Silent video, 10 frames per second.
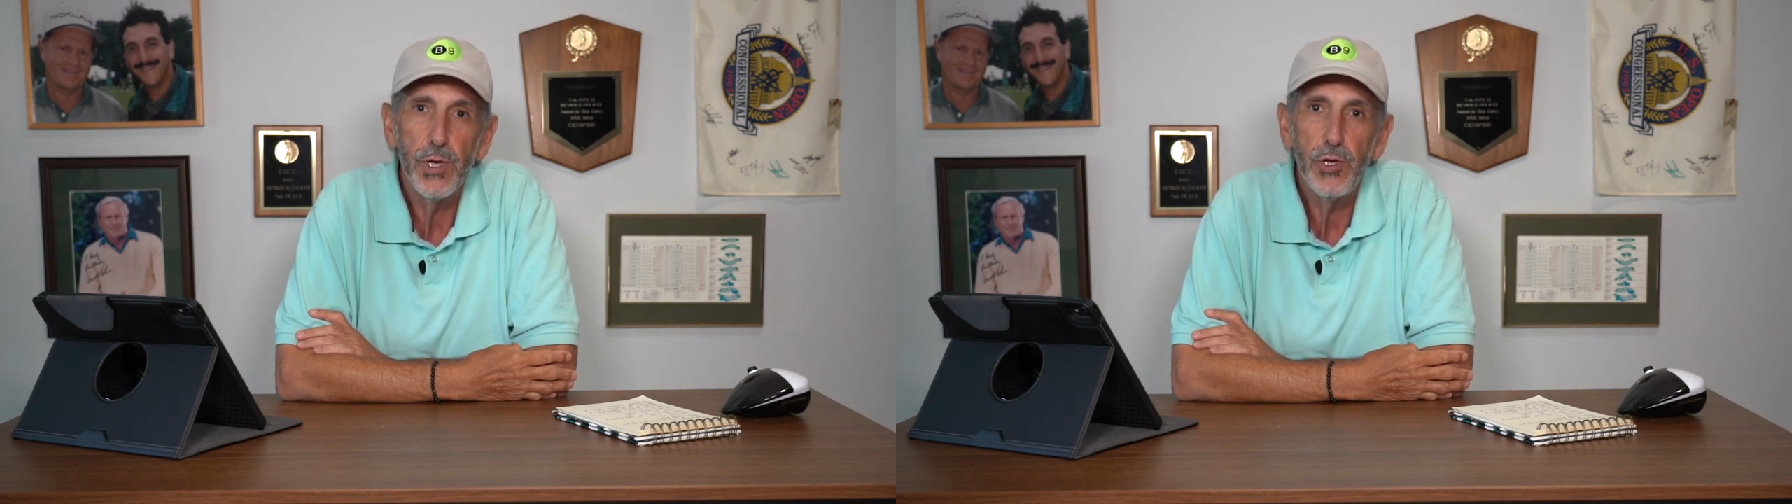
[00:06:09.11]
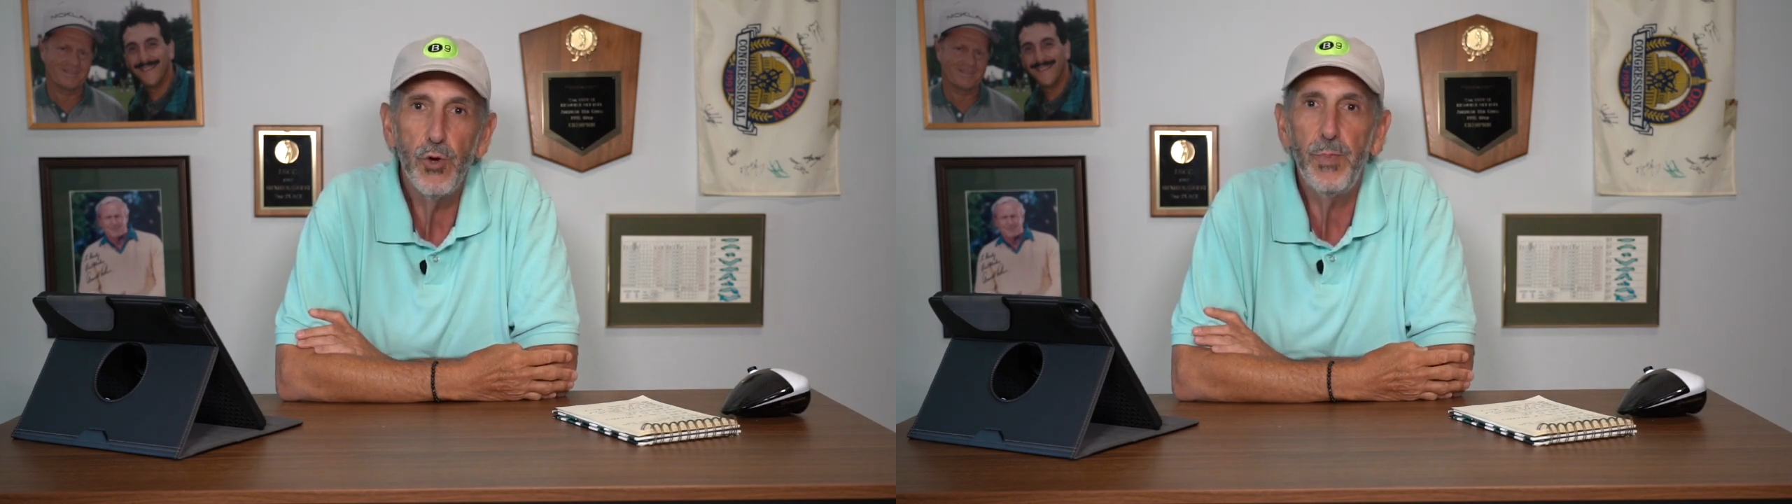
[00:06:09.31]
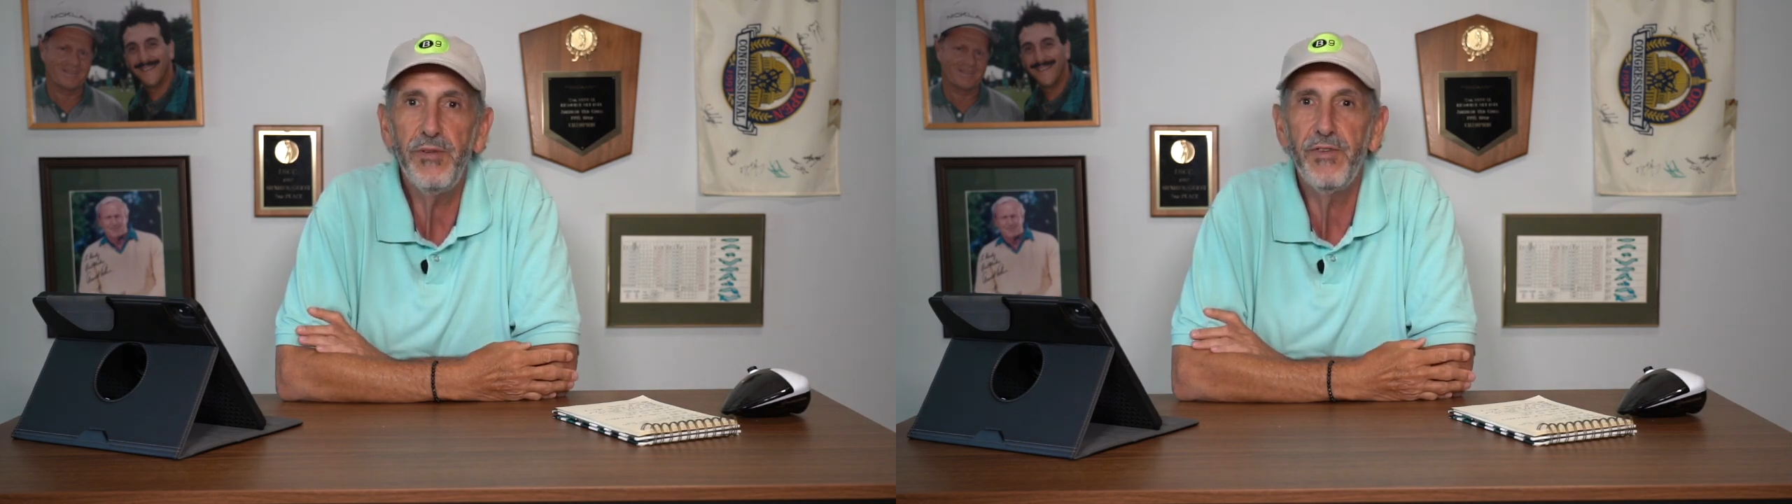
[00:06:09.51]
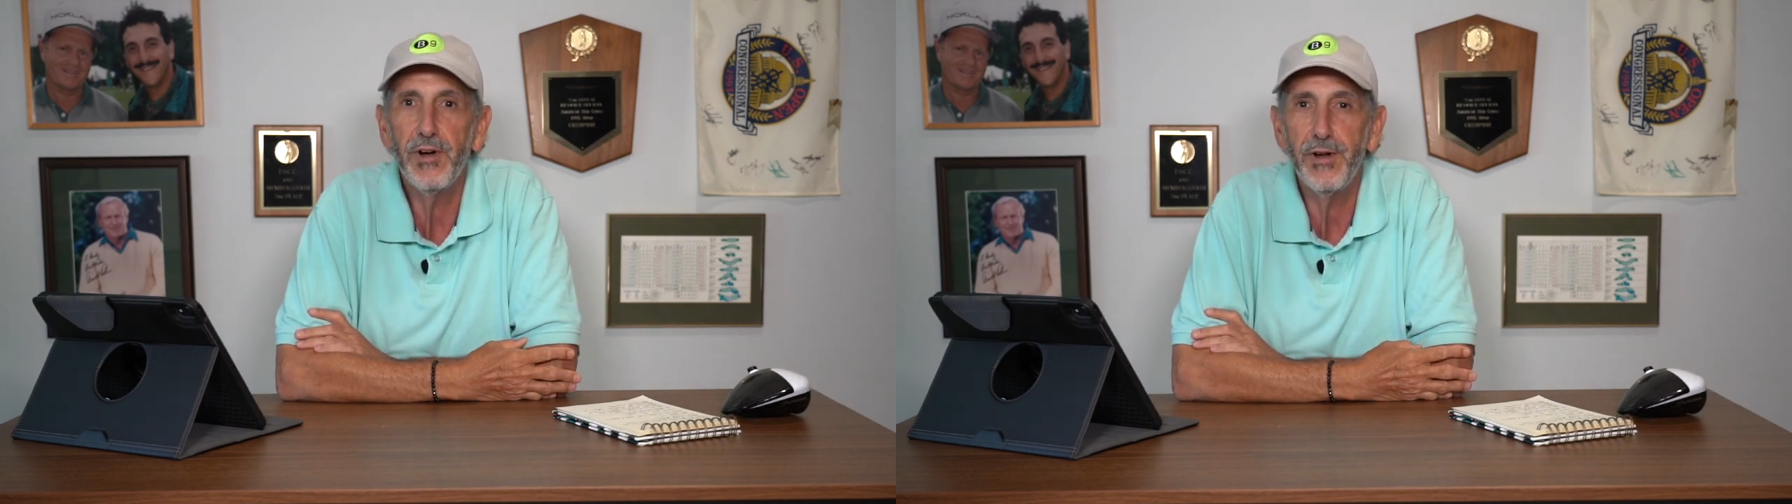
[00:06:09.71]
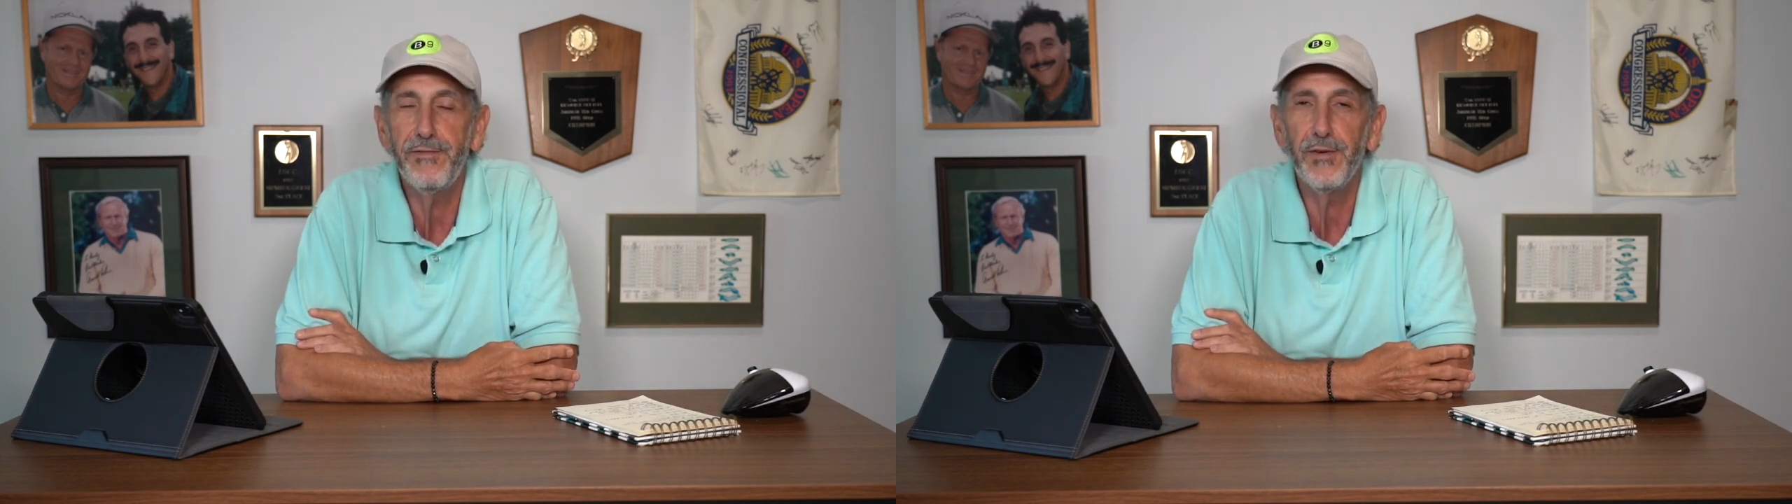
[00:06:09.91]
you'll be
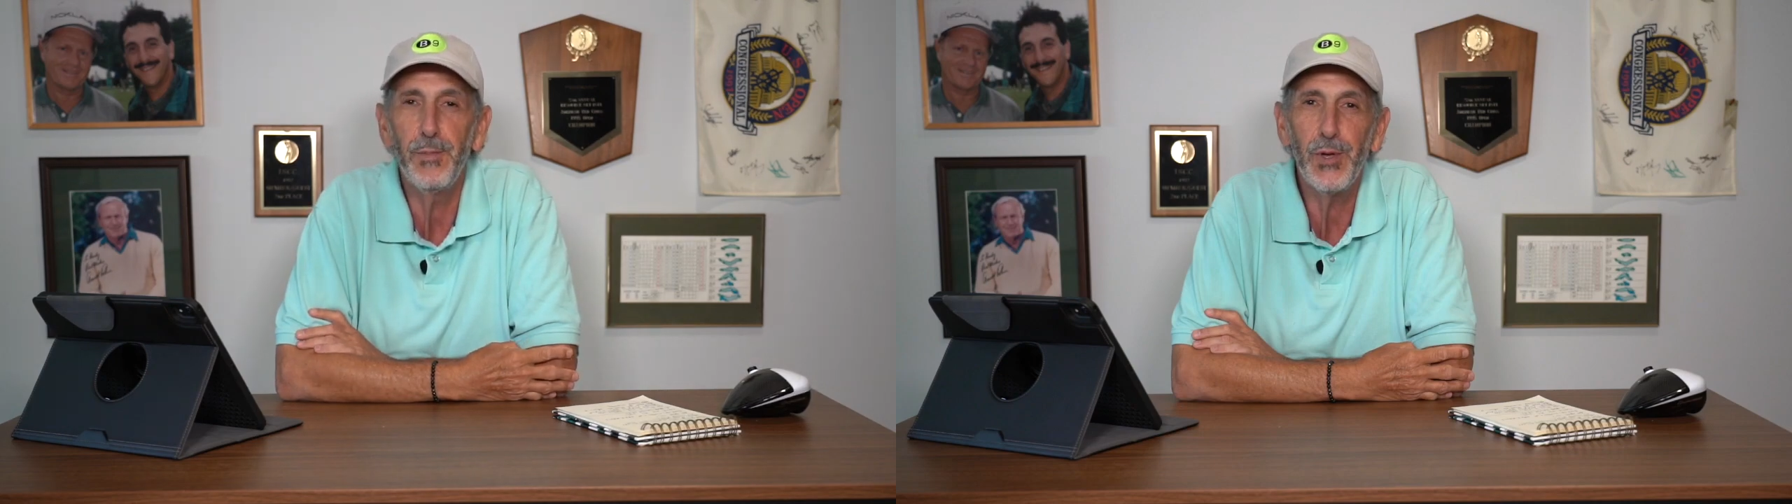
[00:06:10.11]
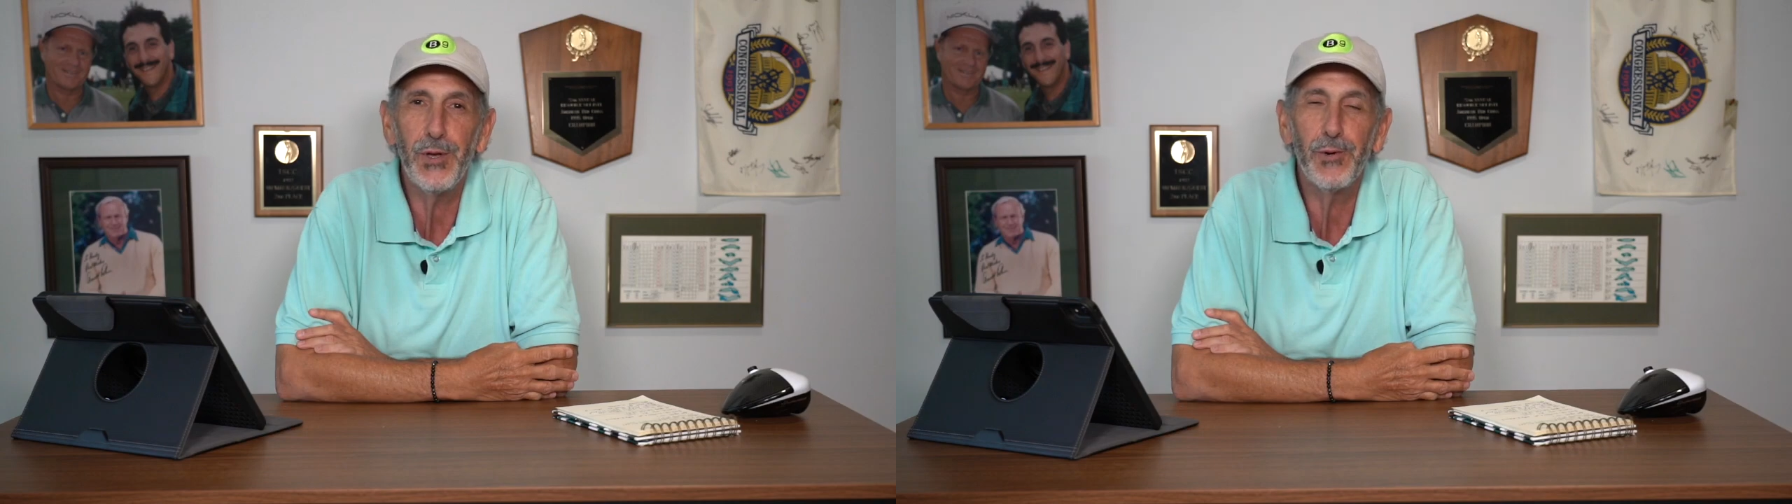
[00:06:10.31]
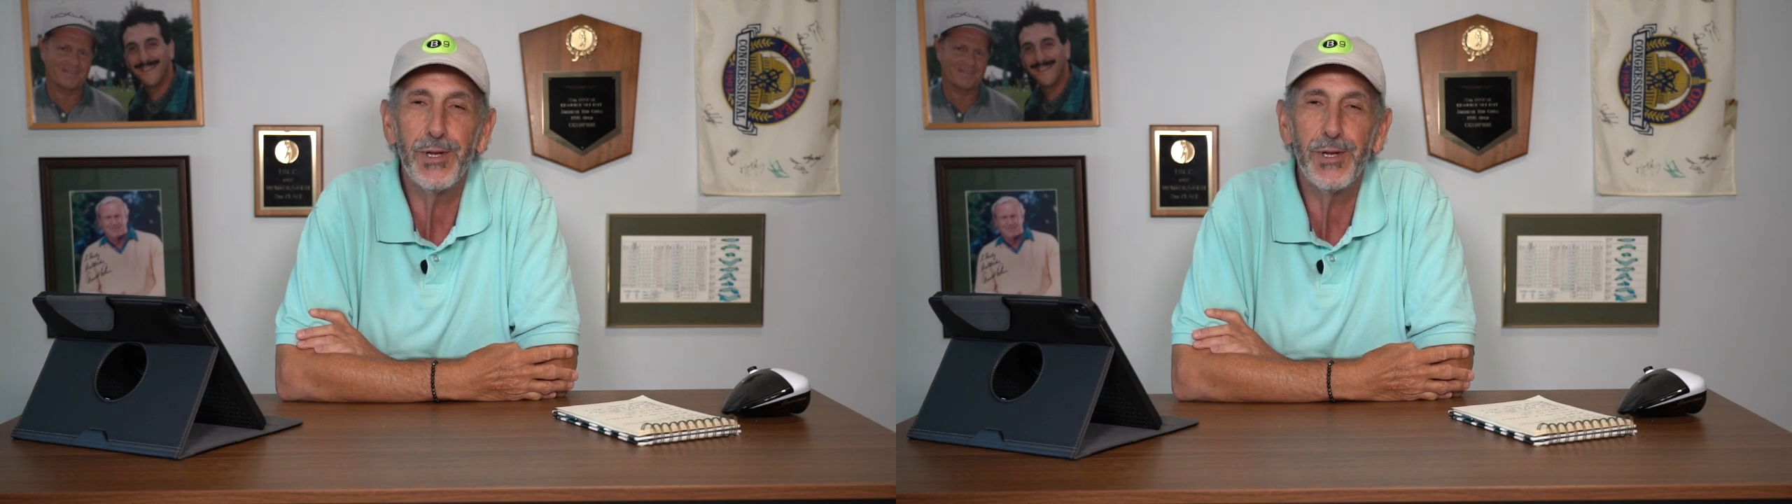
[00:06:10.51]
very familiar